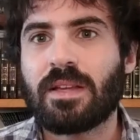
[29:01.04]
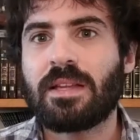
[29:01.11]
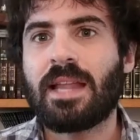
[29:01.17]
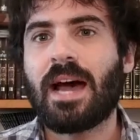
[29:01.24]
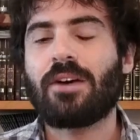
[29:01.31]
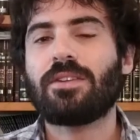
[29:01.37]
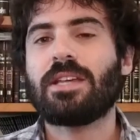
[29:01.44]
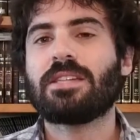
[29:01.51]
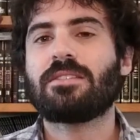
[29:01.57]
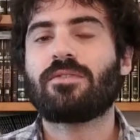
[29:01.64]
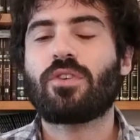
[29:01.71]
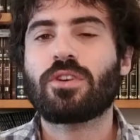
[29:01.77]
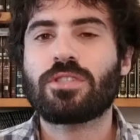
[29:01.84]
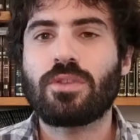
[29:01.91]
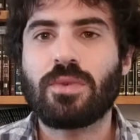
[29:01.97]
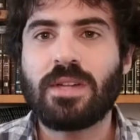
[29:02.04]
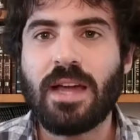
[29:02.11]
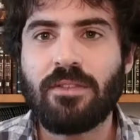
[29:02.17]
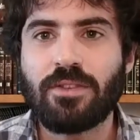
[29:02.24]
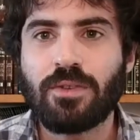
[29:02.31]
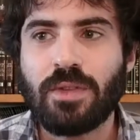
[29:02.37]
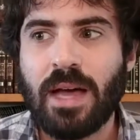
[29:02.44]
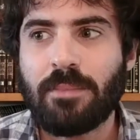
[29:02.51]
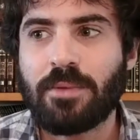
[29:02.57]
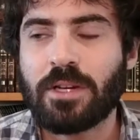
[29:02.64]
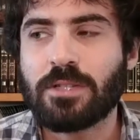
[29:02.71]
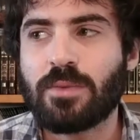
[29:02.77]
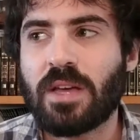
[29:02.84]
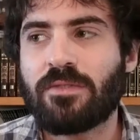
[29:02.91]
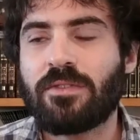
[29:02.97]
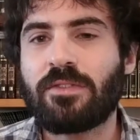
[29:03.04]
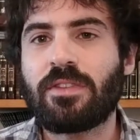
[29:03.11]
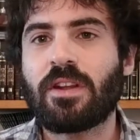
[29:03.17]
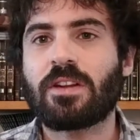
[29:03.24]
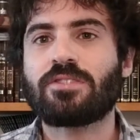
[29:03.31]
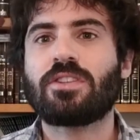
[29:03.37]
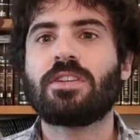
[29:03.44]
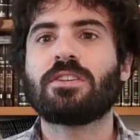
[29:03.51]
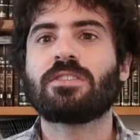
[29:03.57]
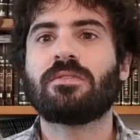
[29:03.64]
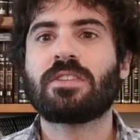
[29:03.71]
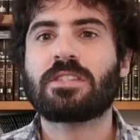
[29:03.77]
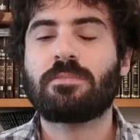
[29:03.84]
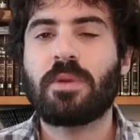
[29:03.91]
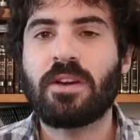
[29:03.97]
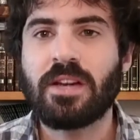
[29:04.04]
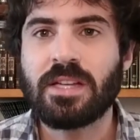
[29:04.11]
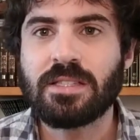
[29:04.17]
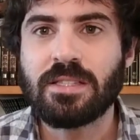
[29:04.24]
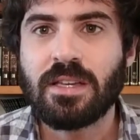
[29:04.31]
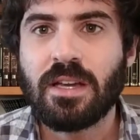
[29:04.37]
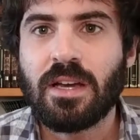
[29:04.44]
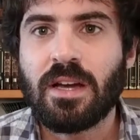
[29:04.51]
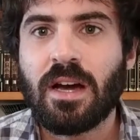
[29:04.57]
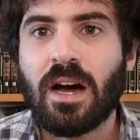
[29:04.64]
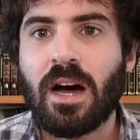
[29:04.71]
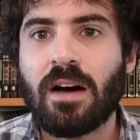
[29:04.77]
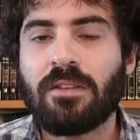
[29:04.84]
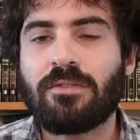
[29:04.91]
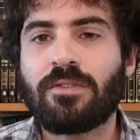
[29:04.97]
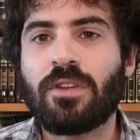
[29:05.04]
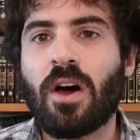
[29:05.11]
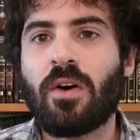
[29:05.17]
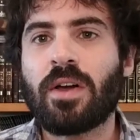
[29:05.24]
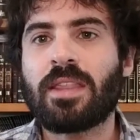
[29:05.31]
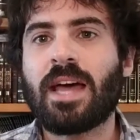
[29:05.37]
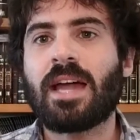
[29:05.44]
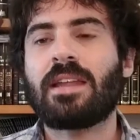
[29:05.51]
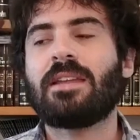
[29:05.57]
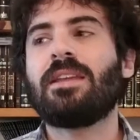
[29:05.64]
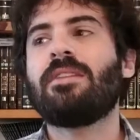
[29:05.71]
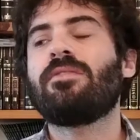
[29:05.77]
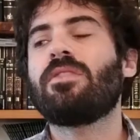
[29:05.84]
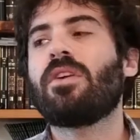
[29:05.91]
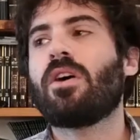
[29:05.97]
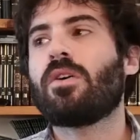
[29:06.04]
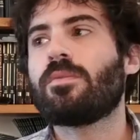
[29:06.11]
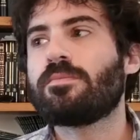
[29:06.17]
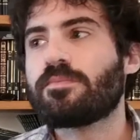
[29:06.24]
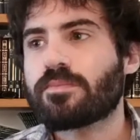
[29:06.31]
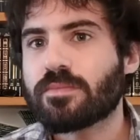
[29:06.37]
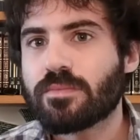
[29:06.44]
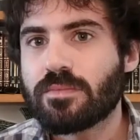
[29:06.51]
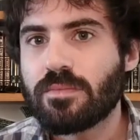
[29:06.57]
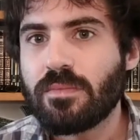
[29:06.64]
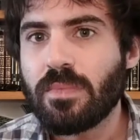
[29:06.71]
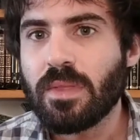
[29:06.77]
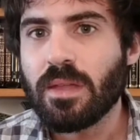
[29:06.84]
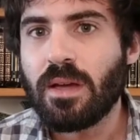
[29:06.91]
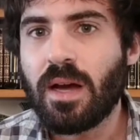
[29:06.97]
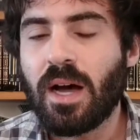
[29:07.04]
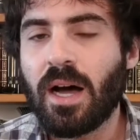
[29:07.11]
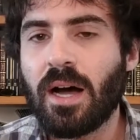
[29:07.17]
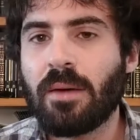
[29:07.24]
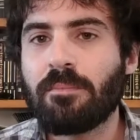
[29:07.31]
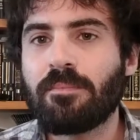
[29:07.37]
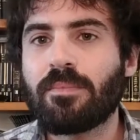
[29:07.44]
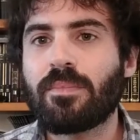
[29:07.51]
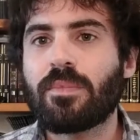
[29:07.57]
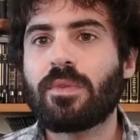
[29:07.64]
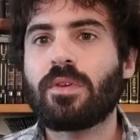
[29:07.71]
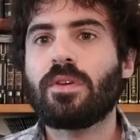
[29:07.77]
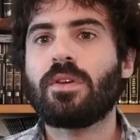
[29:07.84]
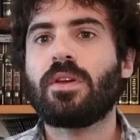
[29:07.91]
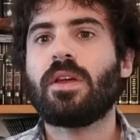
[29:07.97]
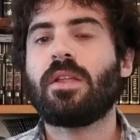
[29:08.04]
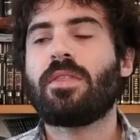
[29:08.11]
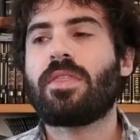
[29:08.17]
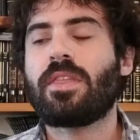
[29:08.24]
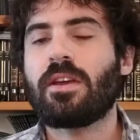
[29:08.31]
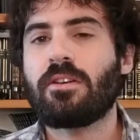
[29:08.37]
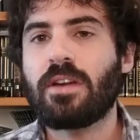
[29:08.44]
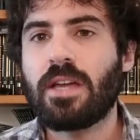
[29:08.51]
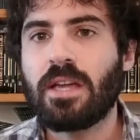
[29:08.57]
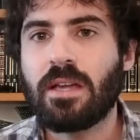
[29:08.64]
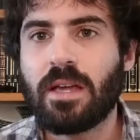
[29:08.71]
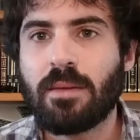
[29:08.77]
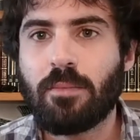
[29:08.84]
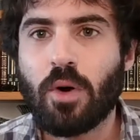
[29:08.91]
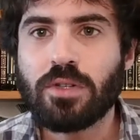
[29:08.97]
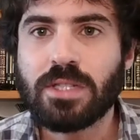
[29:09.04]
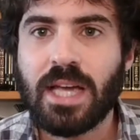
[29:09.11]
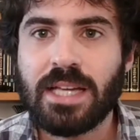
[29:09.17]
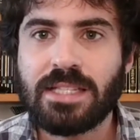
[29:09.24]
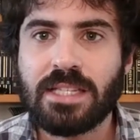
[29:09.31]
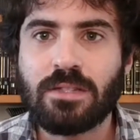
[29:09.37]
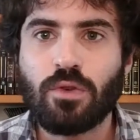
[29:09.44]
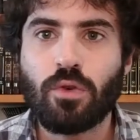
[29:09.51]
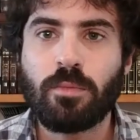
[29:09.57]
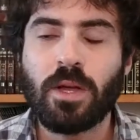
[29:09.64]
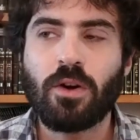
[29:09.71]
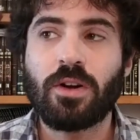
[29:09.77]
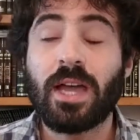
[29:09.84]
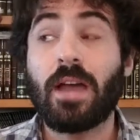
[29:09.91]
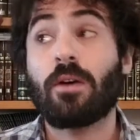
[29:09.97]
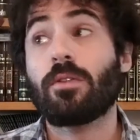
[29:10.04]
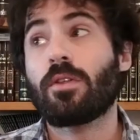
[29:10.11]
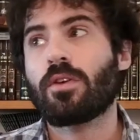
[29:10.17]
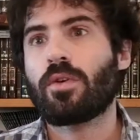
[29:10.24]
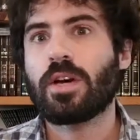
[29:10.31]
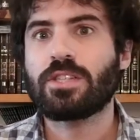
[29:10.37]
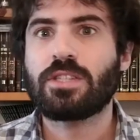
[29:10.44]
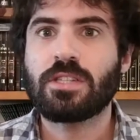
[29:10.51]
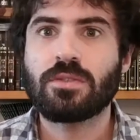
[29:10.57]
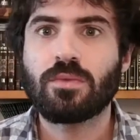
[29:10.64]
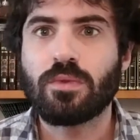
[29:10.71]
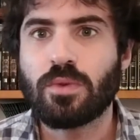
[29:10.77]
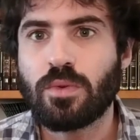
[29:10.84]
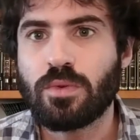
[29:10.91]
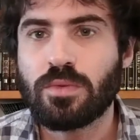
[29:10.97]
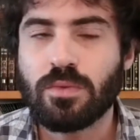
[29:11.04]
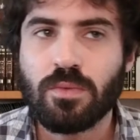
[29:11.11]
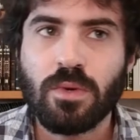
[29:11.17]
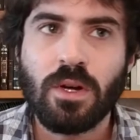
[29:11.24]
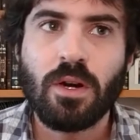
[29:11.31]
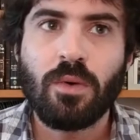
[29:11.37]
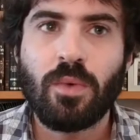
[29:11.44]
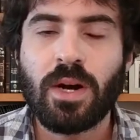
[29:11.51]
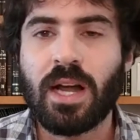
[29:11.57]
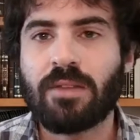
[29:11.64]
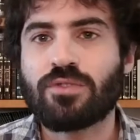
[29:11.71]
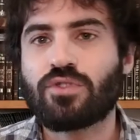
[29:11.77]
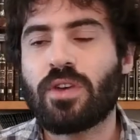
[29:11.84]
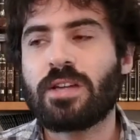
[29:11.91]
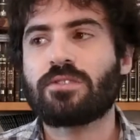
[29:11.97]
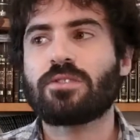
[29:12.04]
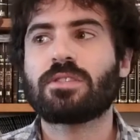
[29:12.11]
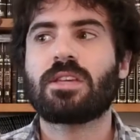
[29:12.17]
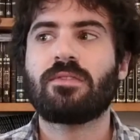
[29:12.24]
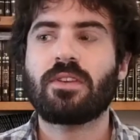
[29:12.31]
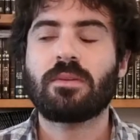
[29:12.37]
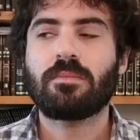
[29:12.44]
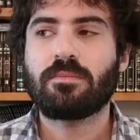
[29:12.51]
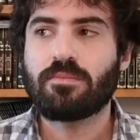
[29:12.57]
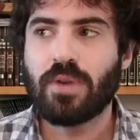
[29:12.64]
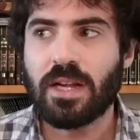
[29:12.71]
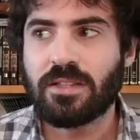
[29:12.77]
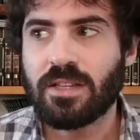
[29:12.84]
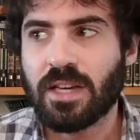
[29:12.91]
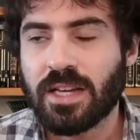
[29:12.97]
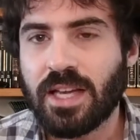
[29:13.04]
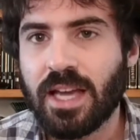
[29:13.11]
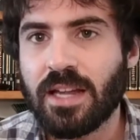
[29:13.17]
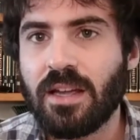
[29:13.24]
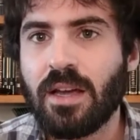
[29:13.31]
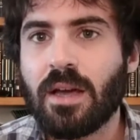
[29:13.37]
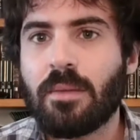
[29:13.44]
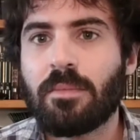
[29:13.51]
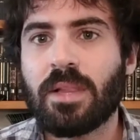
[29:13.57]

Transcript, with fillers: Nowadays, of course, you would never do that because we have 1500 years of experience of knowing that even though, um, in theory, in most cases, it would be okay, although the question is who, what kind of stranger is giving bread to a kid.